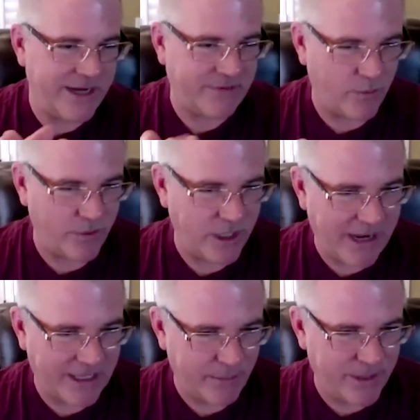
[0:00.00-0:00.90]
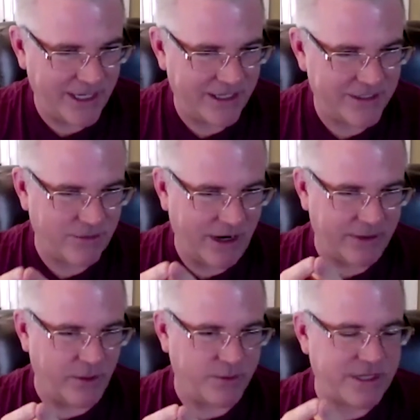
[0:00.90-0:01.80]
didn't have mm. to worry about the pitch,
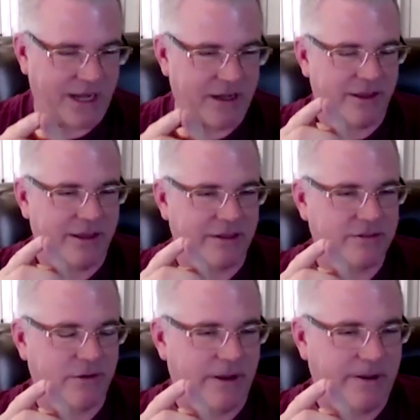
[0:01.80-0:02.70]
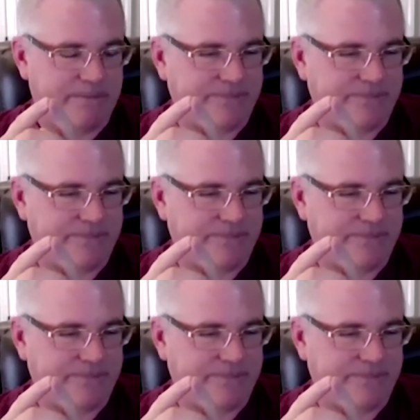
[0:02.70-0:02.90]
right? Those kind of things, right?